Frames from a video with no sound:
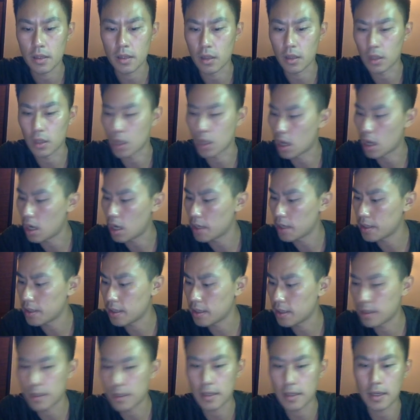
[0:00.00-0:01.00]
dot
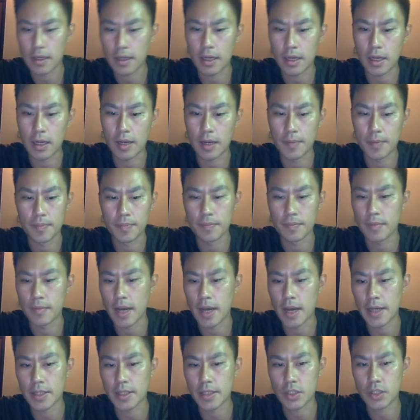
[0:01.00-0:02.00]

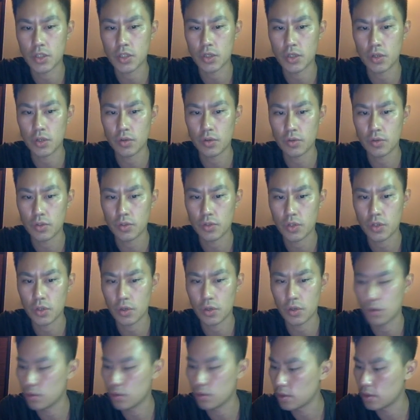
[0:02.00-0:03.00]
-2,
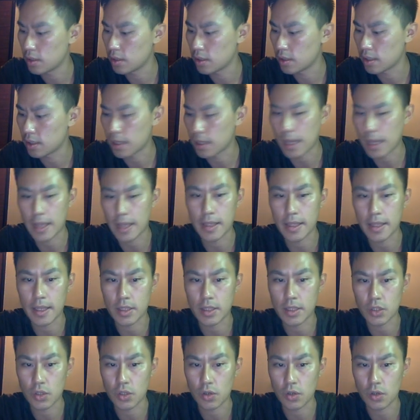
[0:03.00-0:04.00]
2, and then
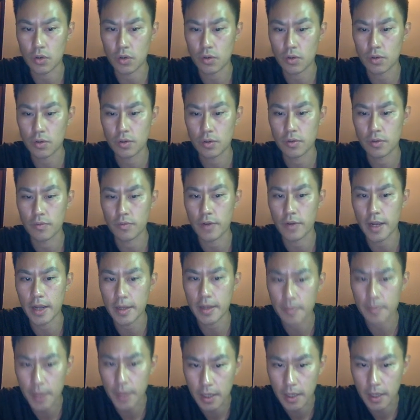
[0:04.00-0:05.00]
2,
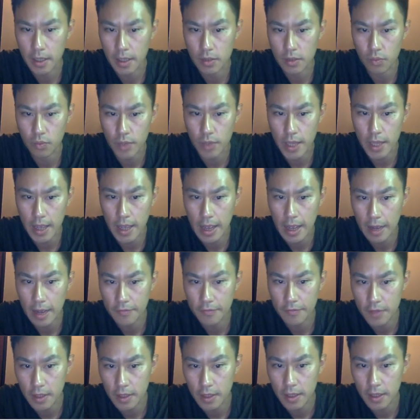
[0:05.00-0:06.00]
right? Because we
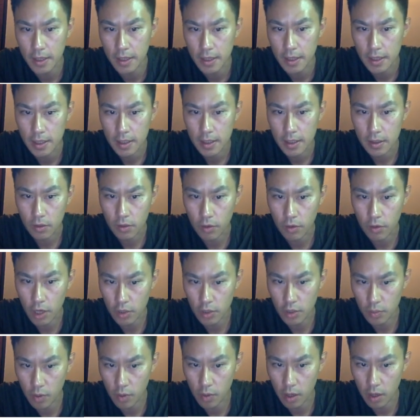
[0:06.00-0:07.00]
have the
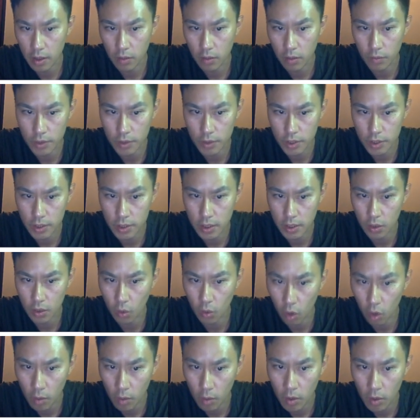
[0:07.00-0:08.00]
cross product, which is the
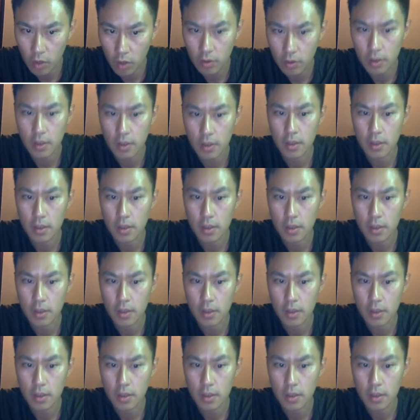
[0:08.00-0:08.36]
normal,